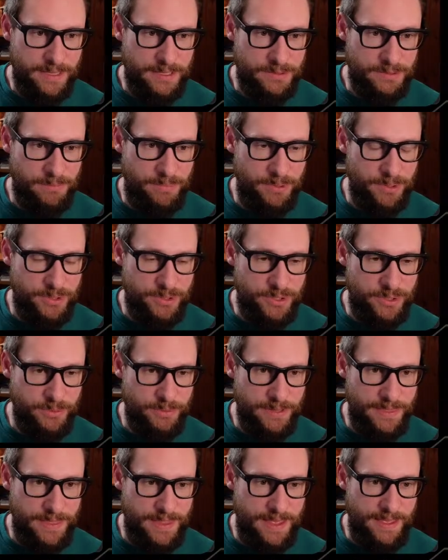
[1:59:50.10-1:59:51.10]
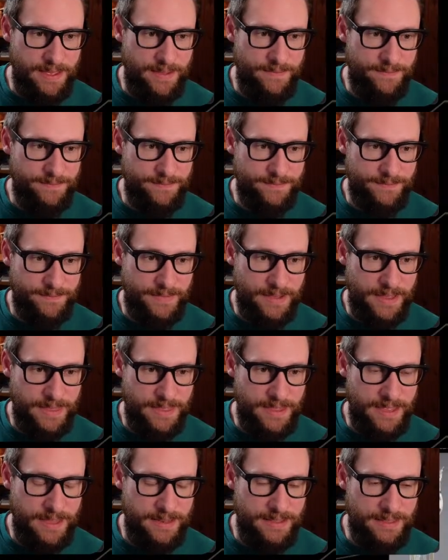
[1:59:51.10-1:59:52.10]
we put 2 in there,
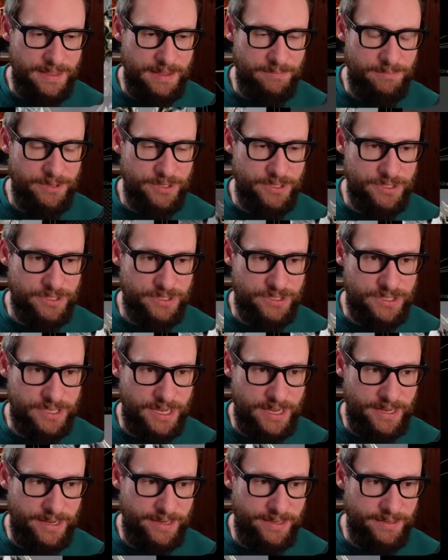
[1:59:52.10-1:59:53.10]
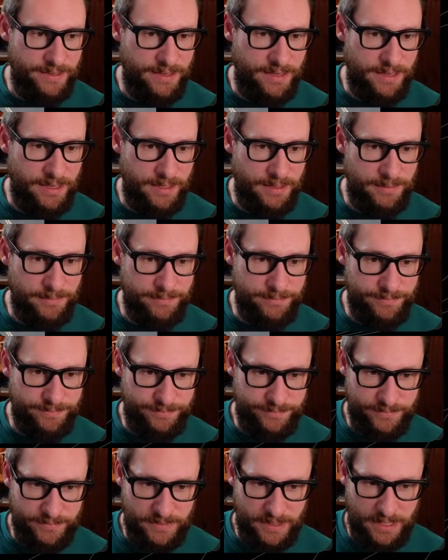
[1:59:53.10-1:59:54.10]
and then we just say
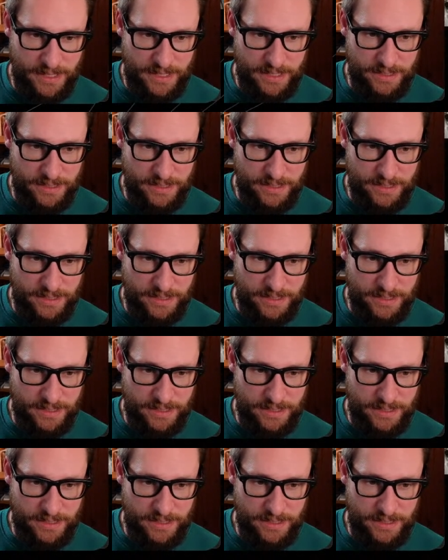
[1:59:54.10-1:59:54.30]
like a